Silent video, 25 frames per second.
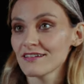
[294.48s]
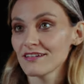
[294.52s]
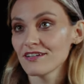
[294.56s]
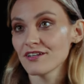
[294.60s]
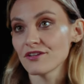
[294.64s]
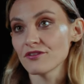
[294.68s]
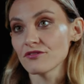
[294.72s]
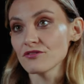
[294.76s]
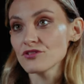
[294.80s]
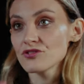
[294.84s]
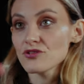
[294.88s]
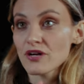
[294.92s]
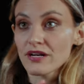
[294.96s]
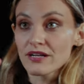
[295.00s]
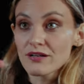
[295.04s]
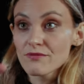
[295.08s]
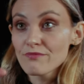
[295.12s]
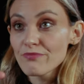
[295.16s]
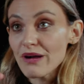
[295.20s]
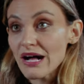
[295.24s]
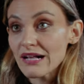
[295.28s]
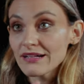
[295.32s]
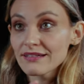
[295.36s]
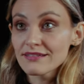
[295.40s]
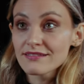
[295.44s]
you know, trying to
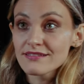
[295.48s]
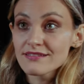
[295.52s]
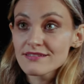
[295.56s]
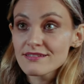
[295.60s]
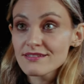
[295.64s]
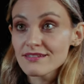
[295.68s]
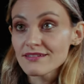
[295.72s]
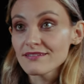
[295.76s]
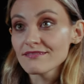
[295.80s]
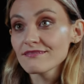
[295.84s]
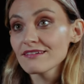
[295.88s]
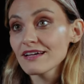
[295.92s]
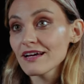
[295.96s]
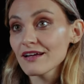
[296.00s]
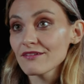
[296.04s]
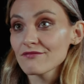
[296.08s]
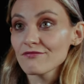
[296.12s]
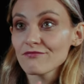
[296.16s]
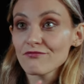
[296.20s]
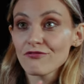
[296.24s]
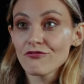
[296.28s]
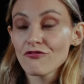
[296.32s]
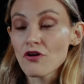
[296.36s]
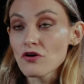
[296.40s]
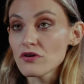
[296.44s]
balance and
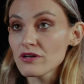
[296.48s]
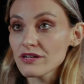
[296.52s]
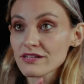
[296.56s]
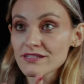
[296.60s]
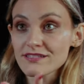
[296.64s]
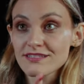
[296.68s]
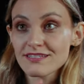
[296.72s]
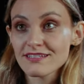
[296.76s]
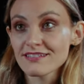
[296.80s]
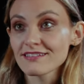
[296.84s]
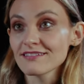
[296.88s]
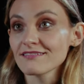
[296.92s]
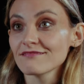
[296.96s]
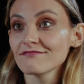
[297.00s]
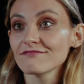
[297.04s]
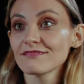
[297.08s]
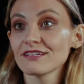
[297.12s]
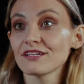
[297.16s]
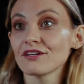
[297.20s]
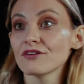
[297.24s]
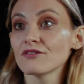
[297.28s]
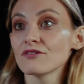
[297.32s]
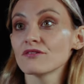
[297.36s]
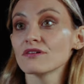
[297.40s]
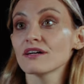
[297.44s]
get focus and, you
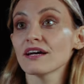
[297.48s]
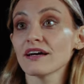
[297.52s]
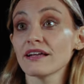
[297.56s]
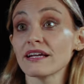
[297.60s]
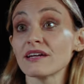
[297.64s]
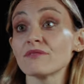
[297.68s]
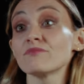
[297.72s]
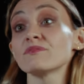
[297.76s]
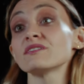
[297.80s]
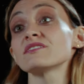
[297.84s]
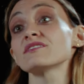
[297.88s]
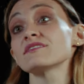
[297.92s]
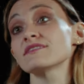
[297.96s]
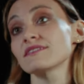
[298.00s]
know, get image